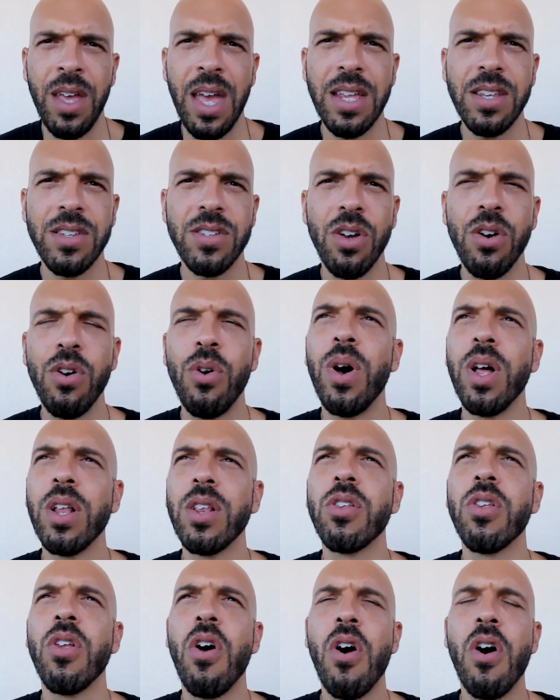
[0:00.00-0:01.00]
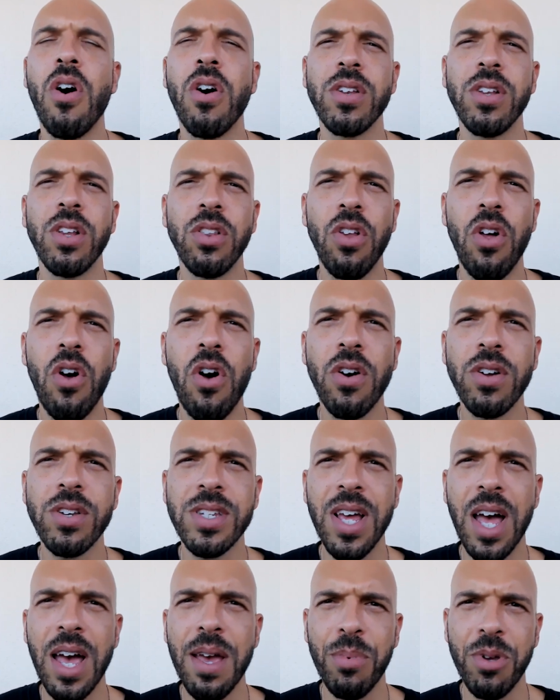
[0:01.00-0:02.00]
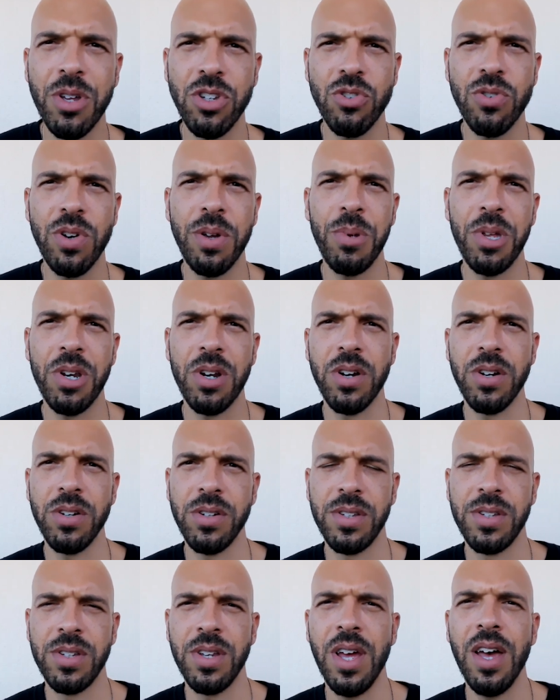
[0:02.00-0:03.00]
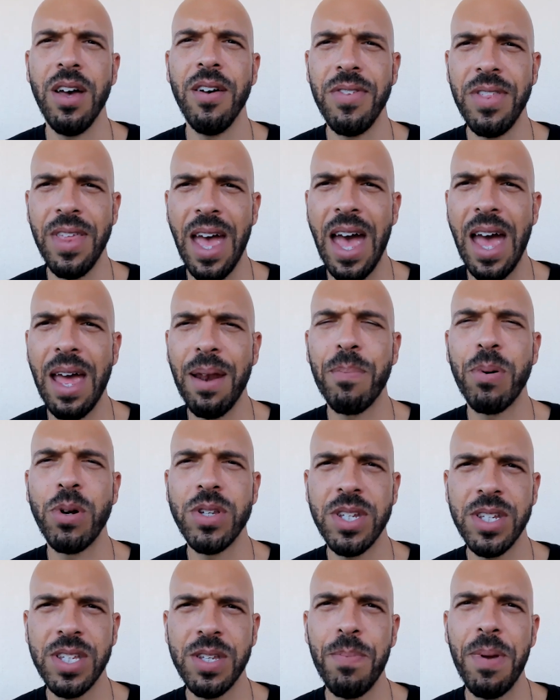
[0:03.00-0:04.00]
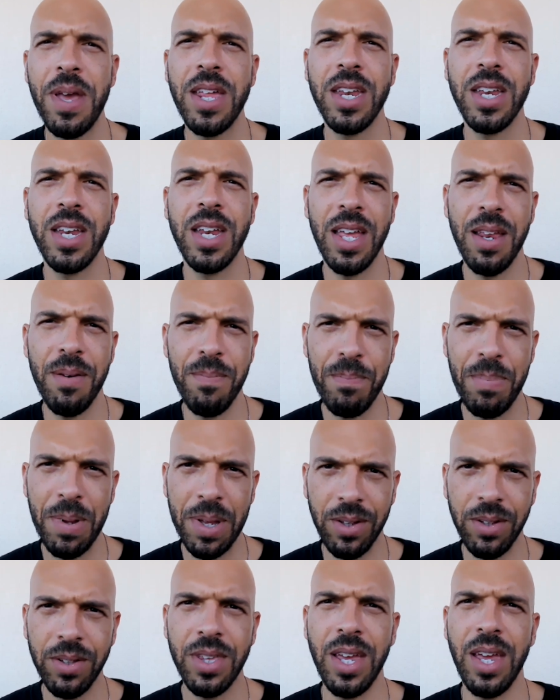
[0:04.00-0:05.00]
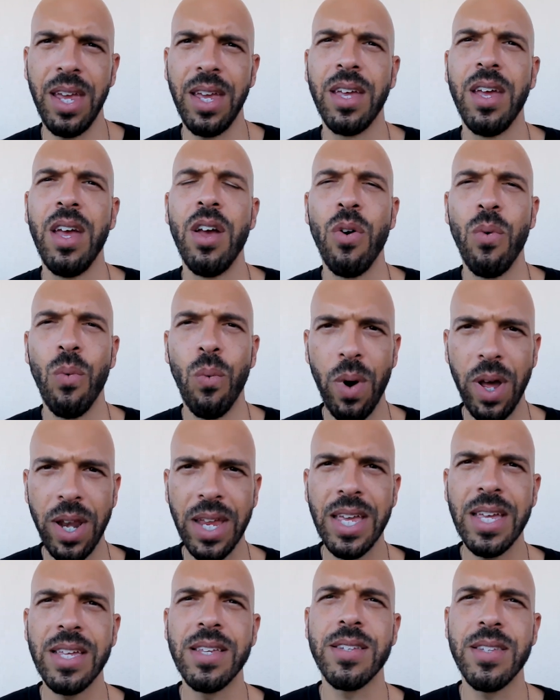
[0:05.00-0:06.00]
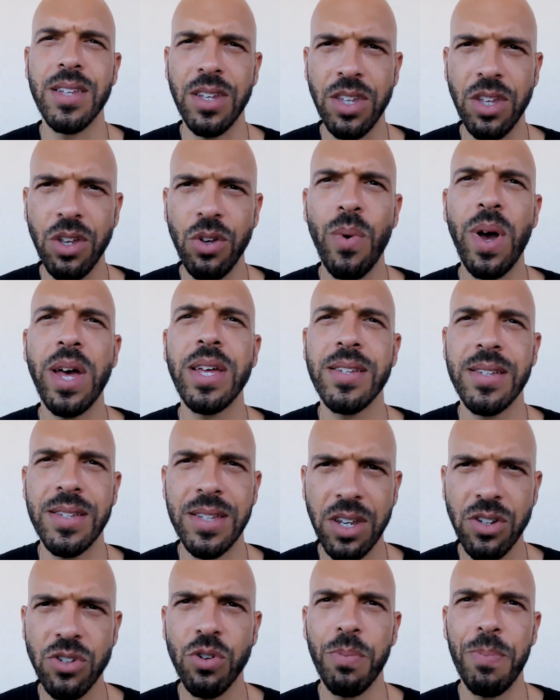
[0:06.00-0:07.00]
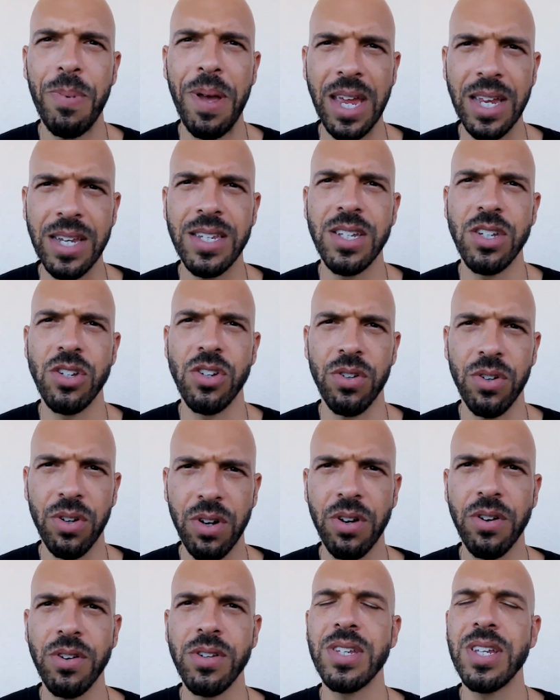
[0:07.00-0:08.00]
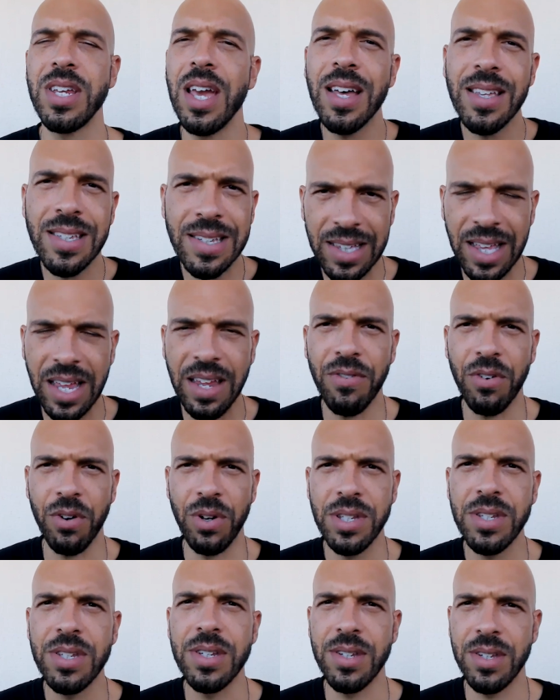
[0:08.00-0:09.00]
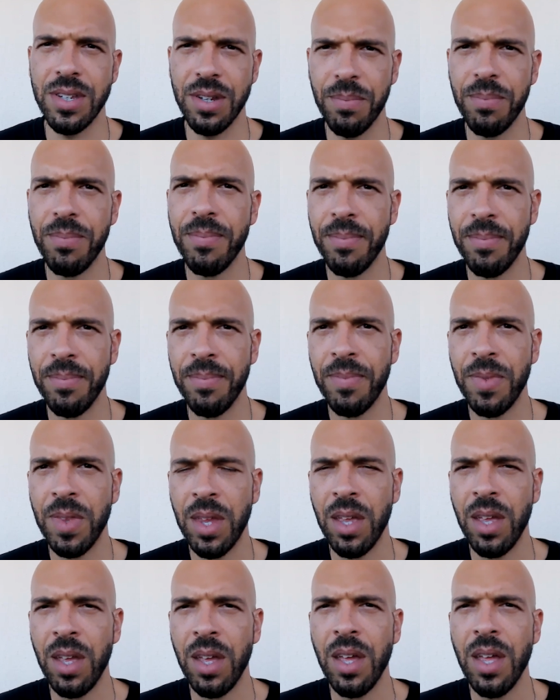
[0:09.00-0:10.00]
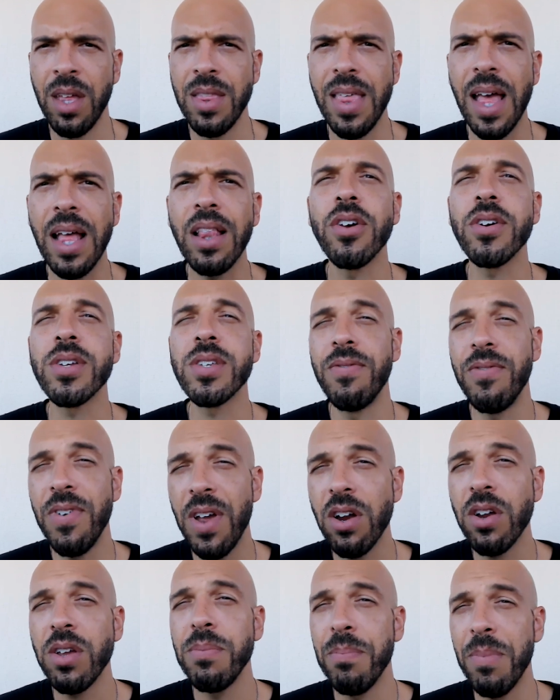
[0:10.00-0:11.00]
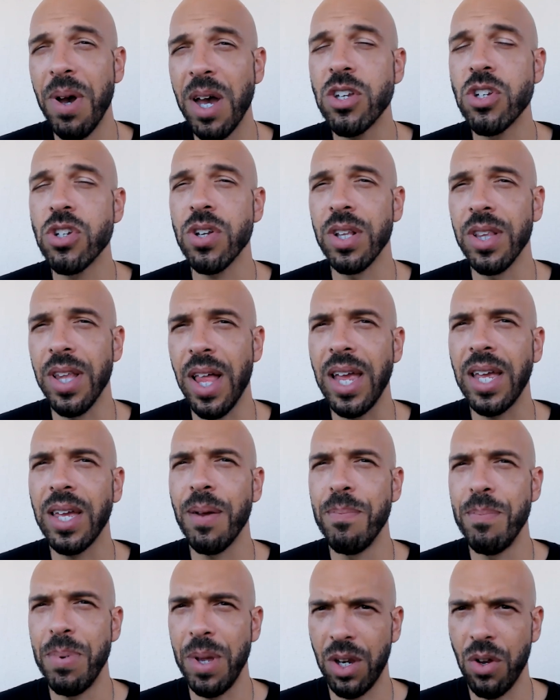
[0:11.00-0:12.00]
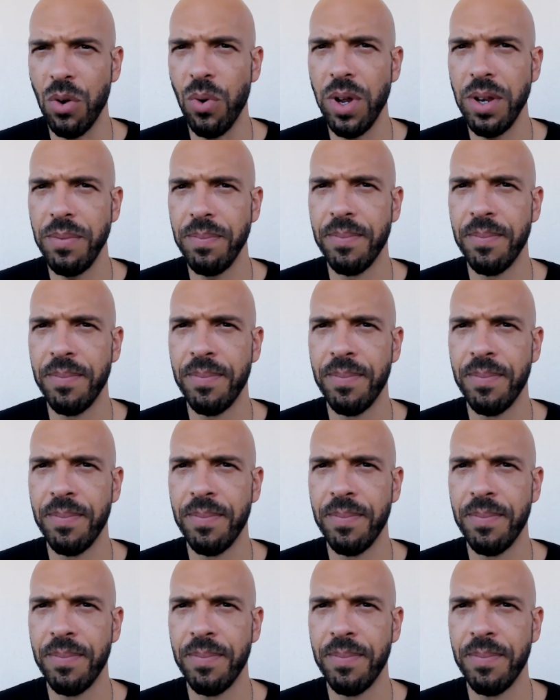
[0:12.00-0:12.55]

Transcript: And so a long time contributors of that participated in building what is the US central bank digital currency, a slavery system that looks very much like Bitcoin,